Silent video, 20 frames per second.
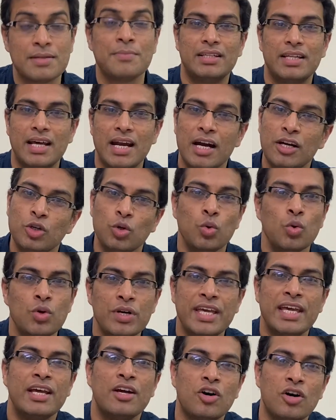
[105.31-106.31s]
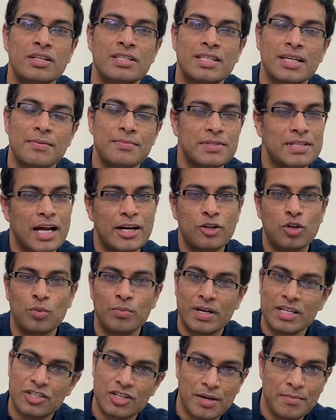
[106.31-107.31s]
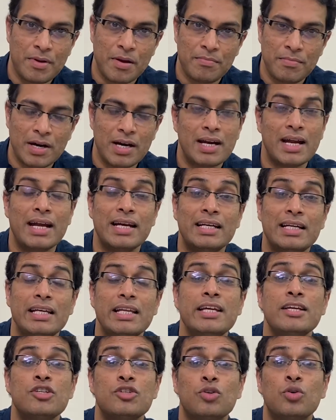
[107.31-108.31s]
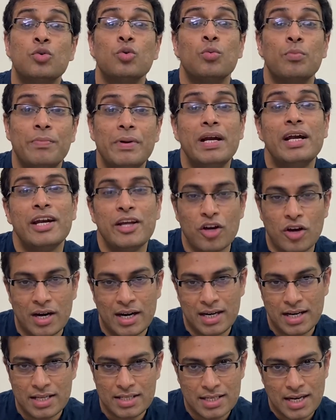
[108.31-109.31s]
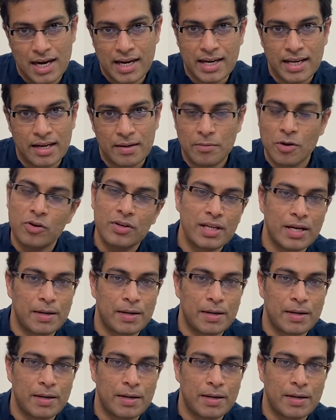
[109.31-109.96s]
There are two key concepts that you must remember at least to build your understanding about